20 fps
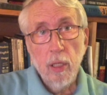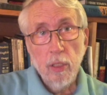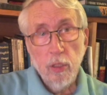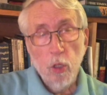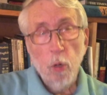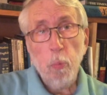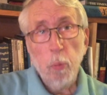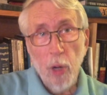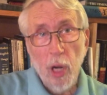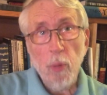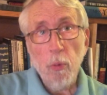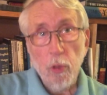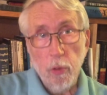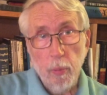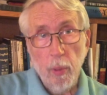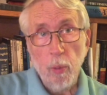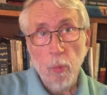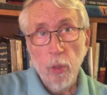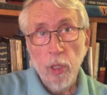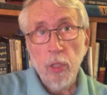So pray
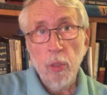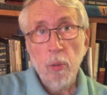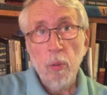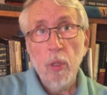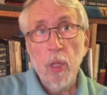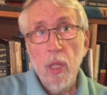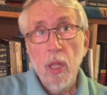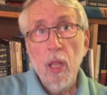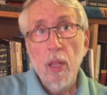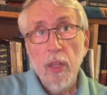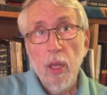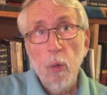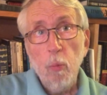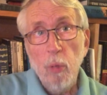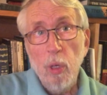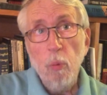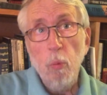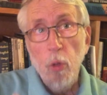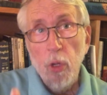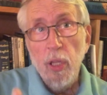with me, will you? That
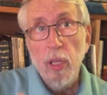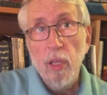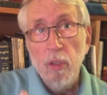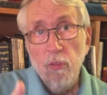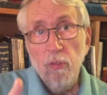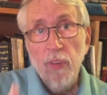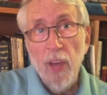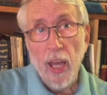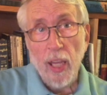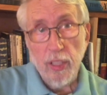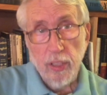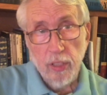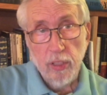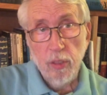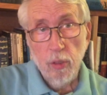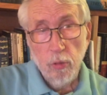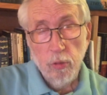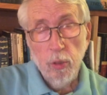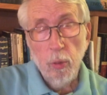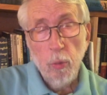we will
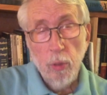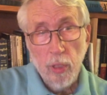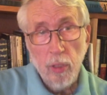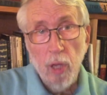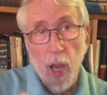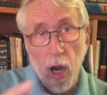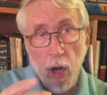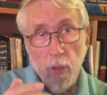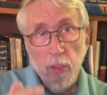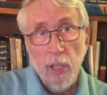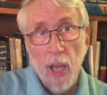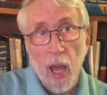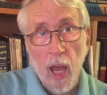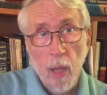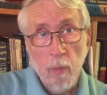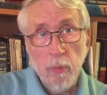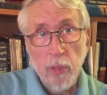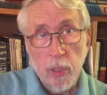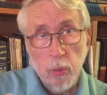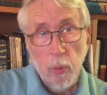invest our
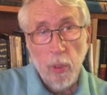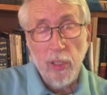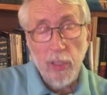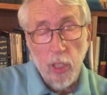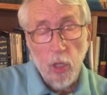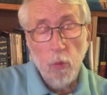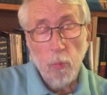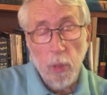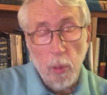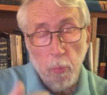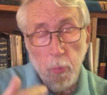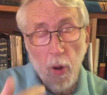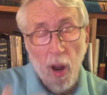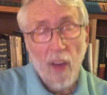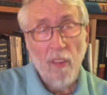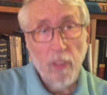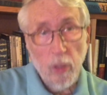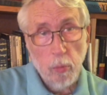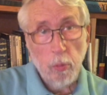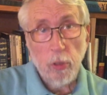time this week, that it will be
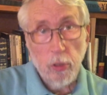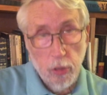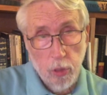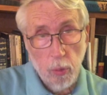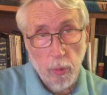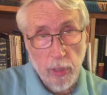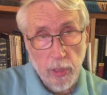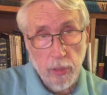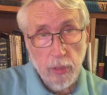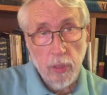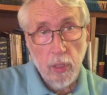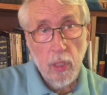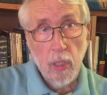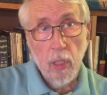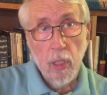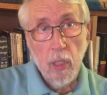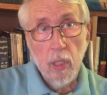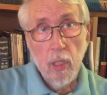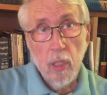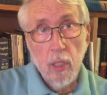profitable to us,
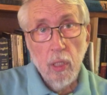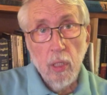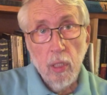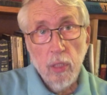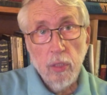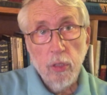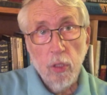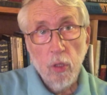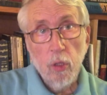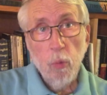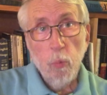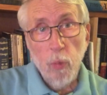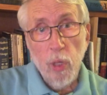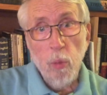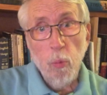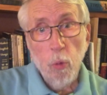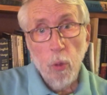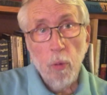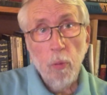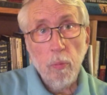so that
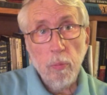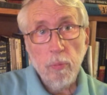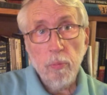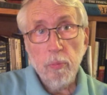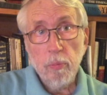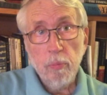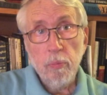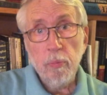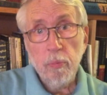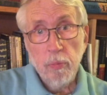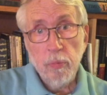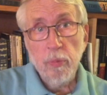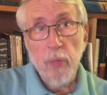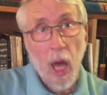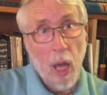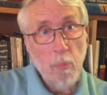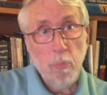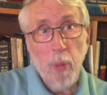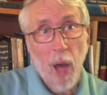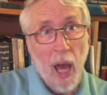we will
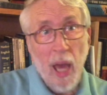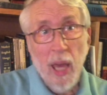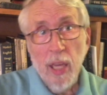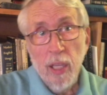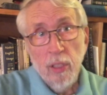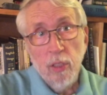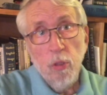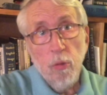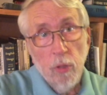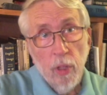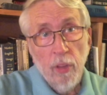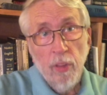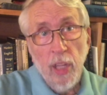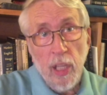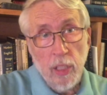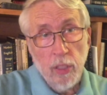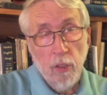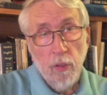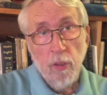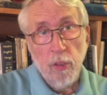not buy into the
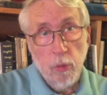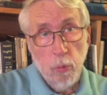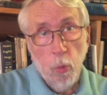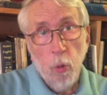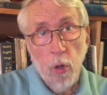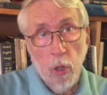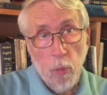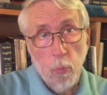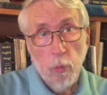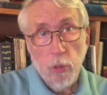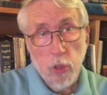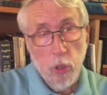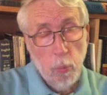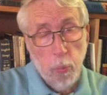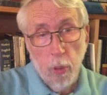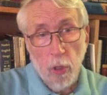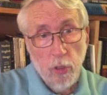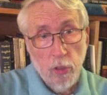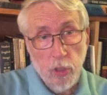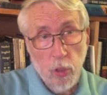things of this world, which will
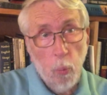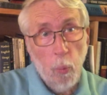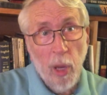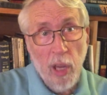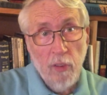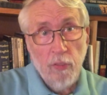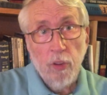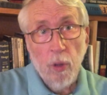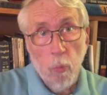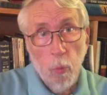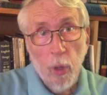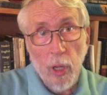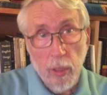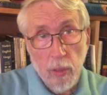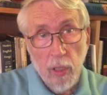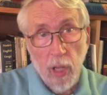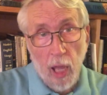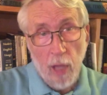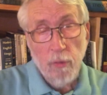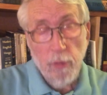pull us away from
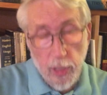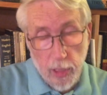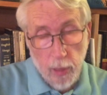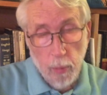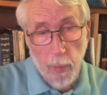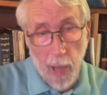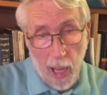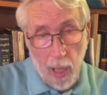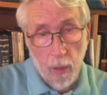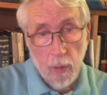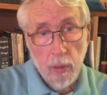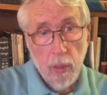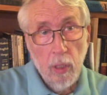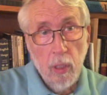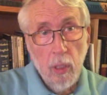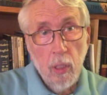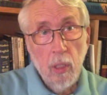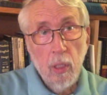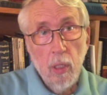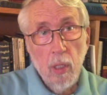what life is about,
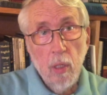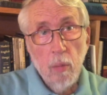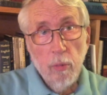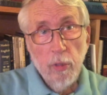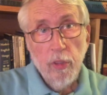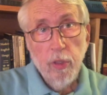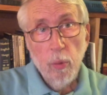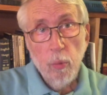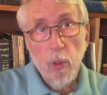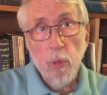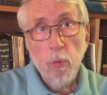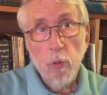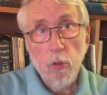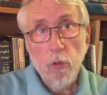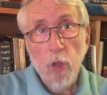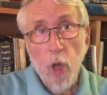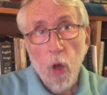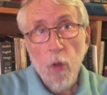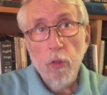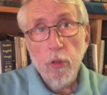but that we will
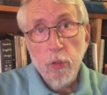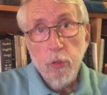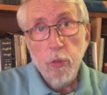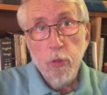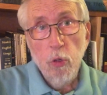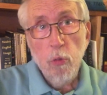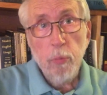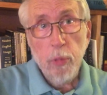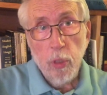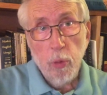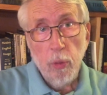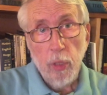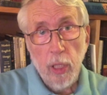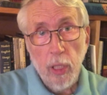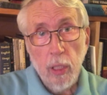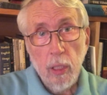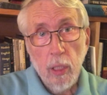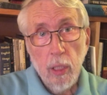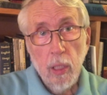know the true beauty,